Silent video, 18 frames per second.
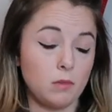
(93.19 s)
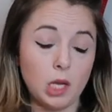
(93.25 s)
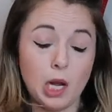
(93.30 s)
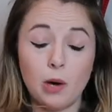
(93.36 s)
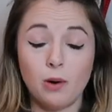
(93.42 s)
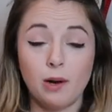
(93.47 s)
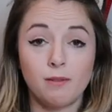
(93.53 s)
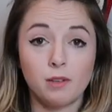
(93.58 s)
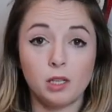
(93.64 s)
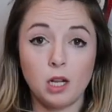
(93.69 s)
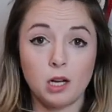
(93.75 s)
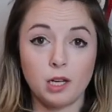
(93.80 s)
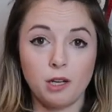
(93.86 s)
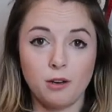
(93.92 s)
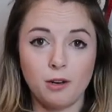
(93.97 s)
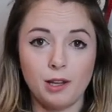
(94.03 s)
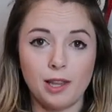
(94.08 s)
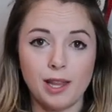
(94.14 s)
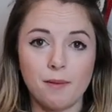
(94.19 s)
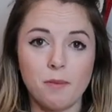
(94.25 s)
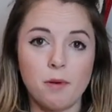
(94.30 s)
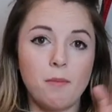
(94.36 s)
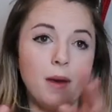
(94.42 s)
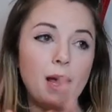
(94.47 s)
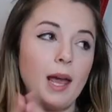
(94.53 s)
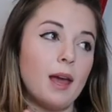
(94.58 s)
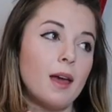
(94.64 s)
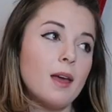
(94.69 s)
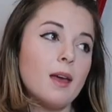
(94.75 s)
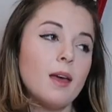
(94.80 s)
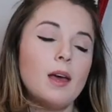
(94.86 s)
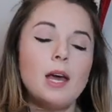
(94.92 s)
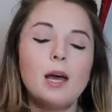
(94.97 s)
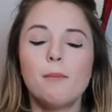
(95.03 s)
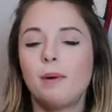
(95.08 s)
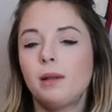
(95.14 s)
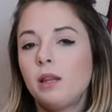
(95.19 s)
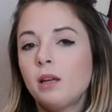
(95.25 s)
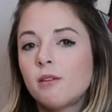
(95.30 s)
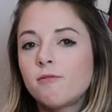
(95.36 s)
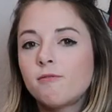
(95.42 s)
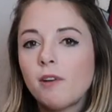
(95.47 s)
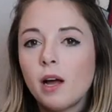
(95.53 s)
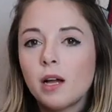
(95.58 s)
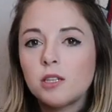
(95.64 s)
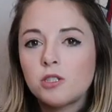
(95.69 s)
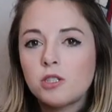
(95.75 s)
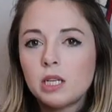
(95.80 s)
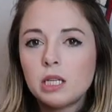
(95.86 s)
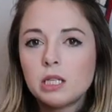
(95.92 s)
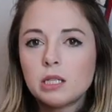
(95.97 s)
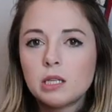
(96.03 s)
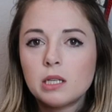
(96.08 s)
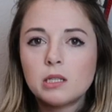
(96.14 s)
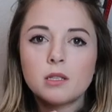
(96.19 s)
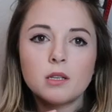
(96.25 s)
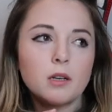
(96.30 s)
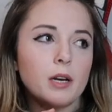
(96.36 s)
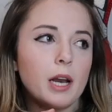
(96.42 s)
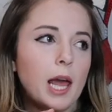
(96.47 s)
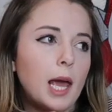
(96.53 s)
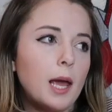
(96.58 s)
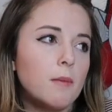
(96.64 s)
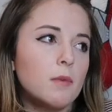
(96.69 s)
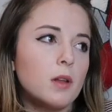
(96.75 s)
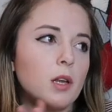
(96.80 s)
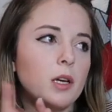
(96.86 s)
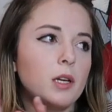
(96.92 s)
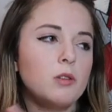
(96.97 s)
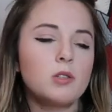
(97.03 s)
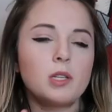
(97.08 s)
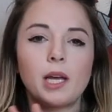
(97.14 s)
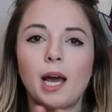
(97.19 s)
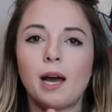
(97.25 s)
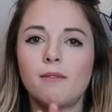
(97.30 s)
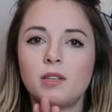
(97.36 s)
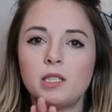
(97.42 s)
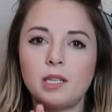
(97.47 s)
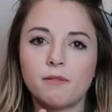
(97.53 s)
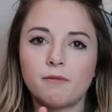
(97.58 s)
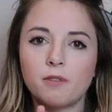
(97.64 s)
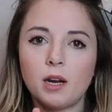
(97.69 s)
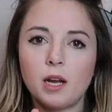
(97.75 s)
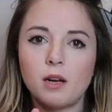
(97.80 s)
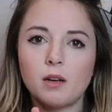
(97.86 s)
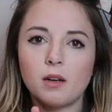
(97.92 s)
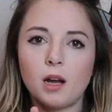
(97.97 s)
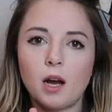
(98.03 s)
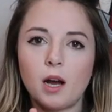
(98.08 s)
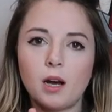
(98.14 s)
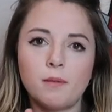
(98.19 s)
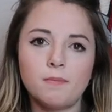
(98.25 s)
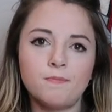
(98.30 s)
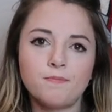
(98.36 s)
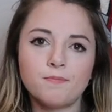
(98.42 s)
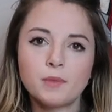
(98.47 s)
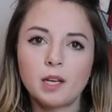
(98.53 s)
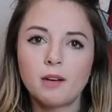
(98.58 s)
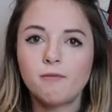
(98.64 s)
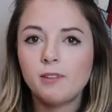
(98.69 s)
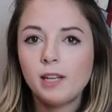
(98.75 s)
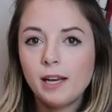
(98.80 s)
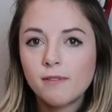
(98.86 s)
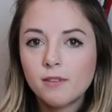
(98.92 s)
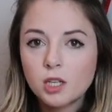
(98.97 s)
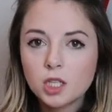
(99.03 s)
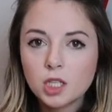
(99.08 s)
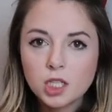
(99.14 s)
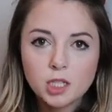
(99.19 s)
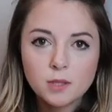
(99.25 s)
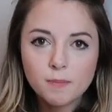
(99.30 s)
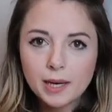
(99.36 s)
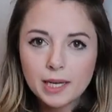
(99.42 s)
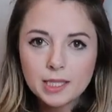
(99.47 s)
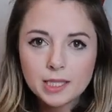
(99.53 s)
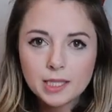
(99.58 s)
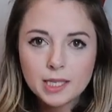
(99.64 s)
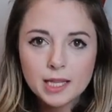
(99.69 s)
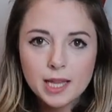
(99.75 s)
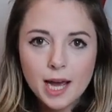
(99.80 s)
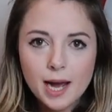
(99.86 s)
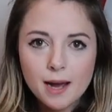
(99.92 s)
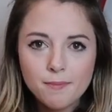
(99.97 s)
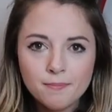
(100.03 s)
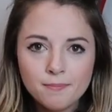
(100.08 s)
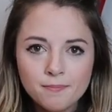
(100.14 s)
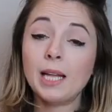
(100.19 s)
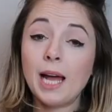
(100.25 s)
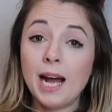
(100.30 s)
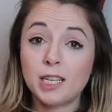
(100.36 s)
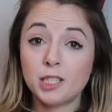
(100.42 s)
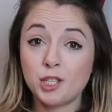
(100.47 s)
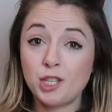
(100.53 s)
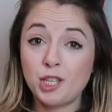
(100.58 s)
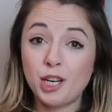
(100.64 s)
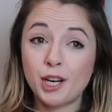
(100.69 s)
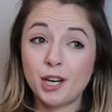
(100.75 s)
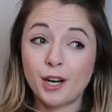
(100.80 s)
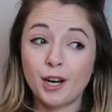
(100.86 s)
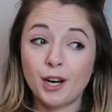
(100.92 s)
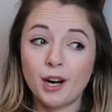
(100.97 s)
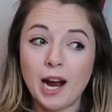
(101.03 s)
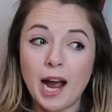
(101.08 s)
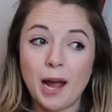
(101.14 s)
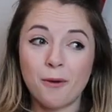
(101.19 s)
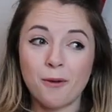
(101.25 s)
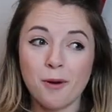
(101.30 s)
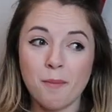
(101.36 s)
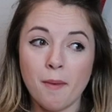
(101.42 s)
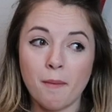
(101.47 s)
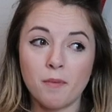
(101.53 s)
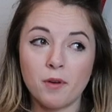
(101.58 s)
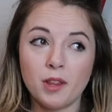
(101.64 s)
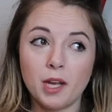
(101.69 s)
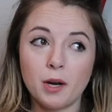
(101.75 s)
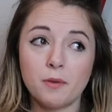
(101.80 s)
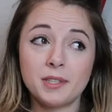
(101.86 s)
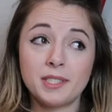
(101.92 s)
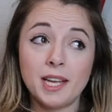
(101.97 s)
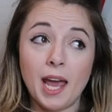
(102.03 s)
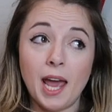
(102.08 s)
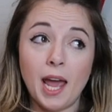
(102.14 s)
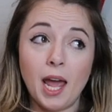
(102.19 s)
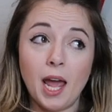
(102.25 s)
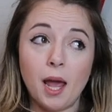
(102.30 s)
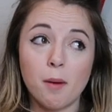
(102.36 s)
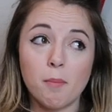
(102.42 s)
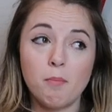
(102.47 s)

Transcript: however long you need them to be. But they're fun cheeses, they're named, they usually have a different flavor, a spice to them. Last year, I remember there was a